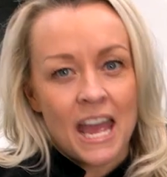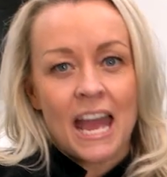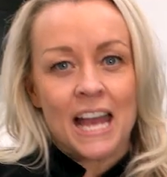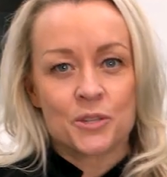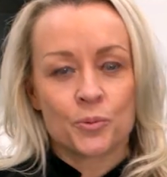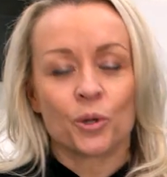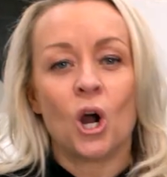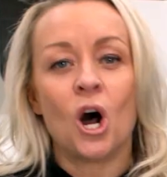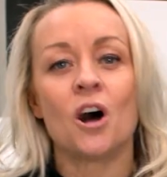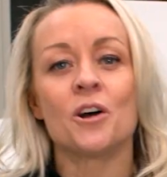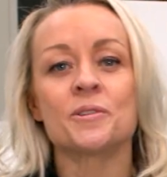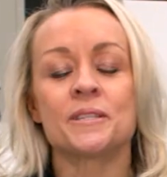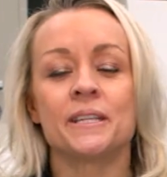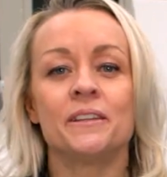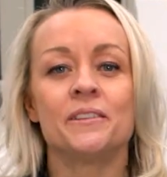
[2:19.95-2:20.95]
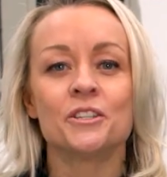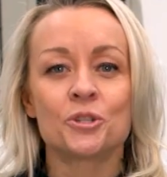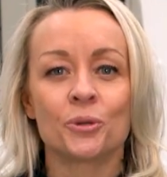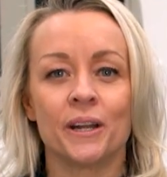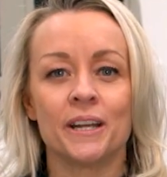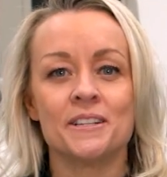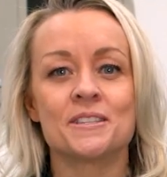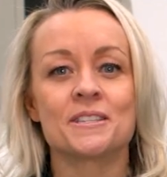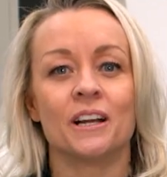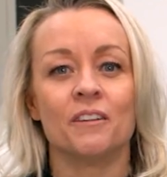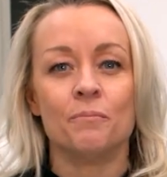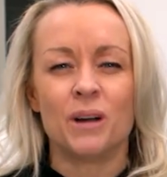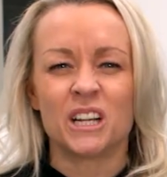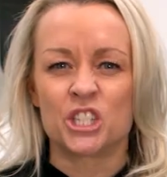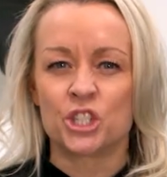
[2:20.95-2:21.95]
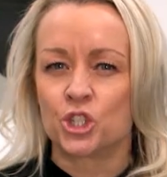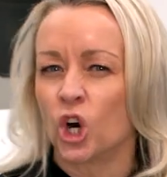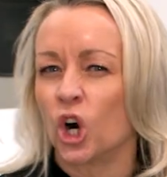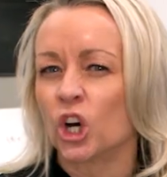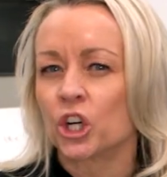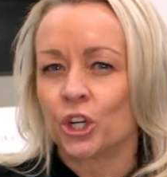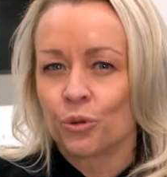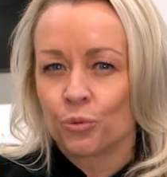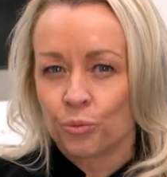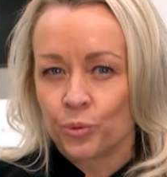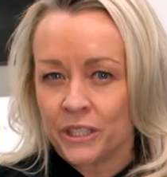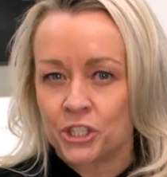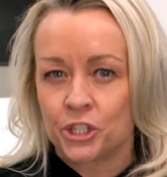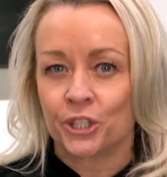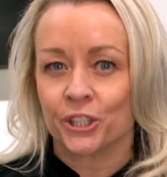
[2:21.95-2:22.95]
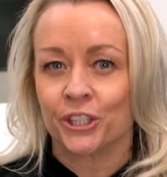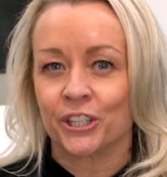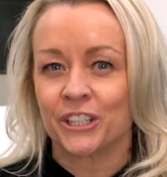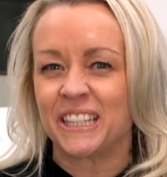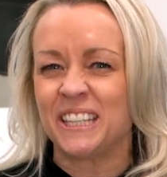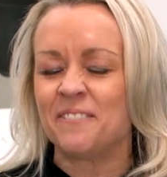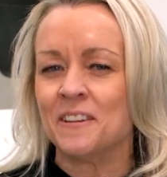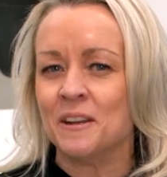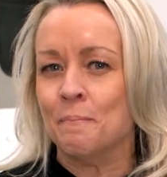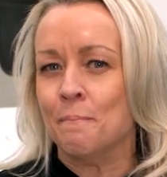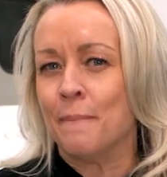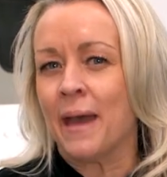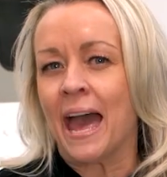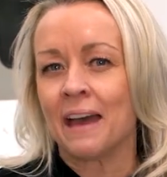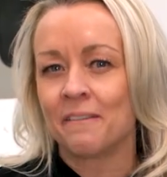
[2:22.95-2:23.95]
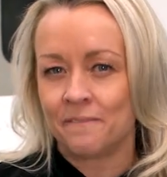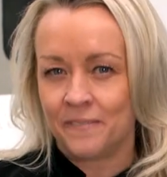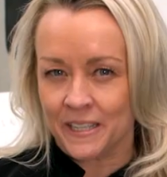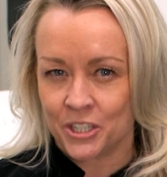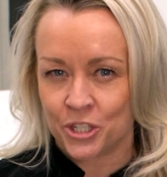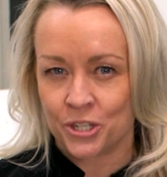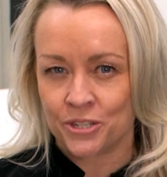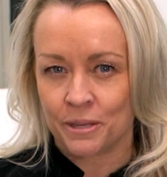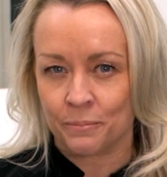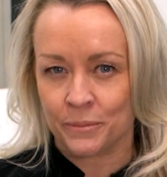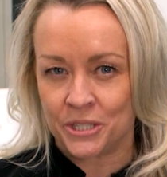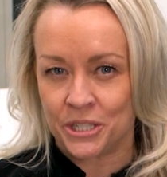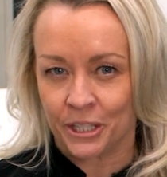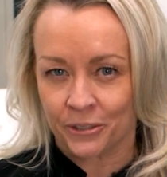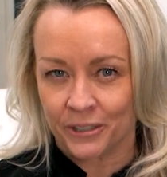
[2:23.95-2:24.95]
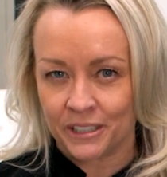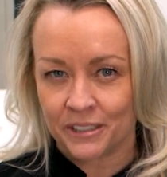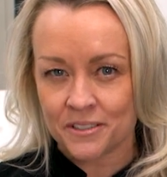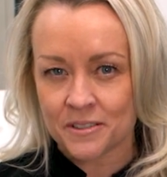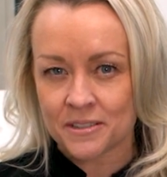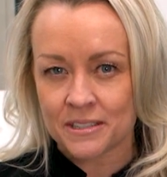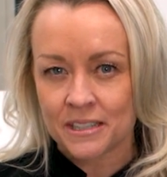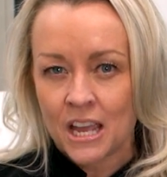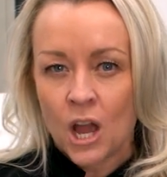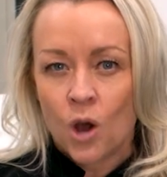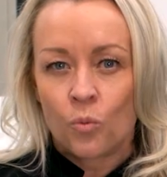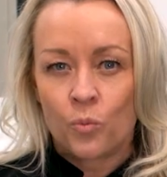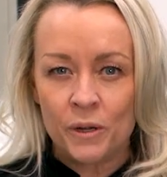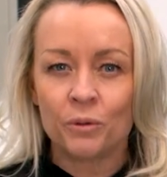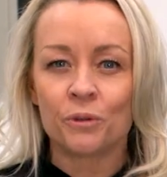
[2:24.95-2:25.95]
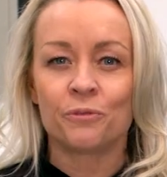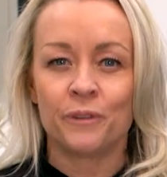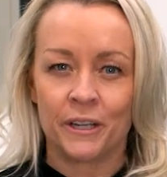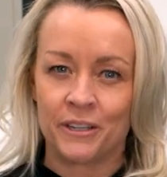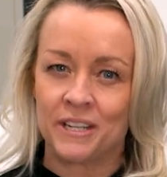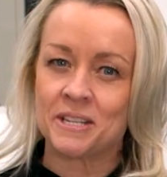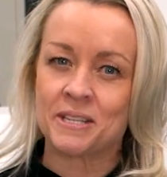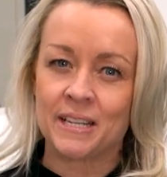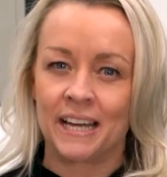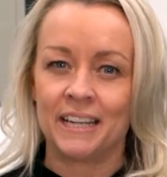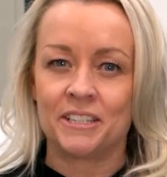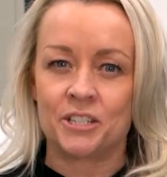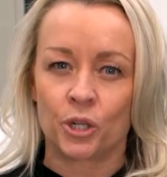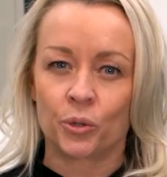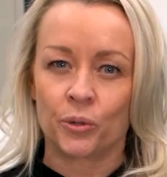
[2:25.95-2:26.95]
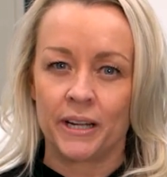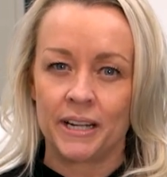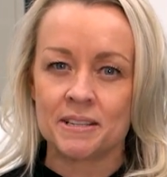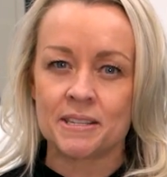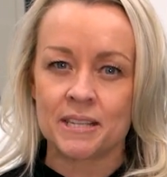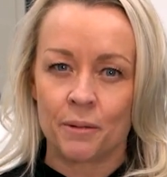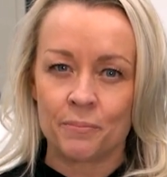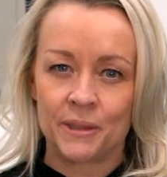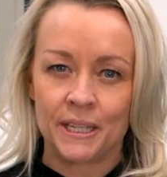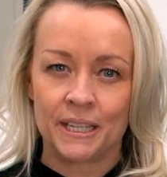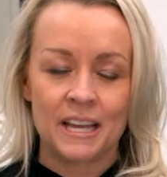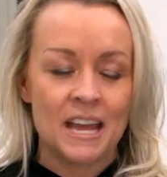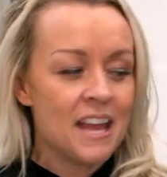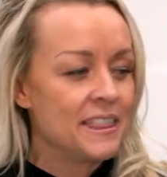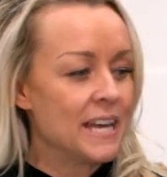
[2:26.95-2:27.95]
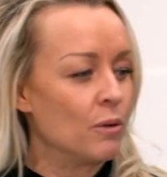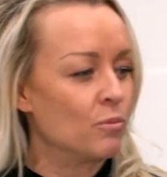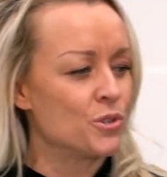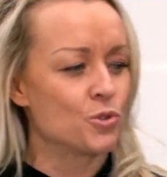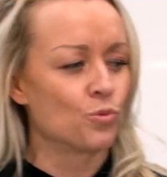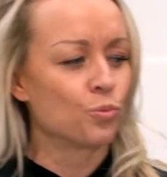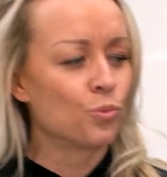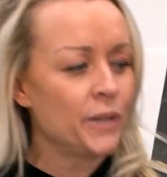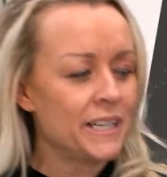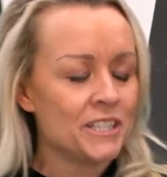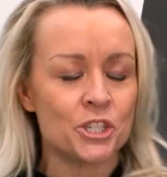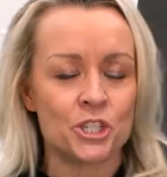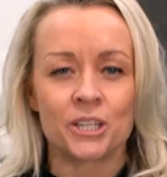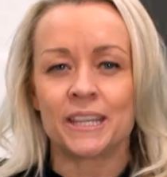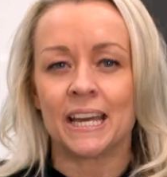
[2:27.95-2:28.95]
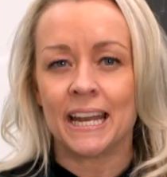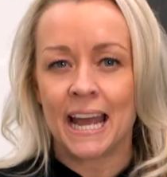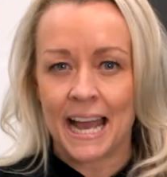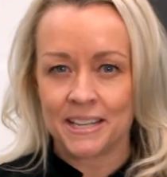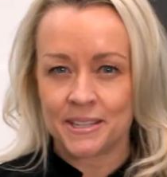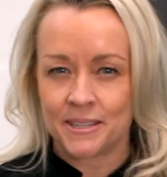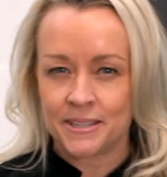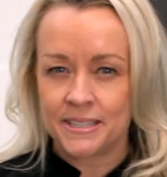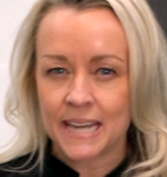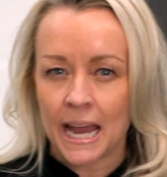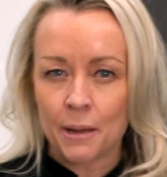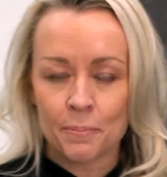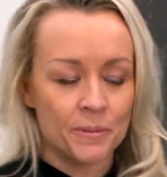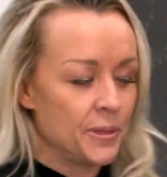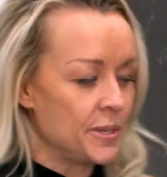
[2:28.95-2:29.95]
As we're all seeing the trends of much darker, richer, even matte finishes and materials, we were very excited to create something that was rich, that has depth.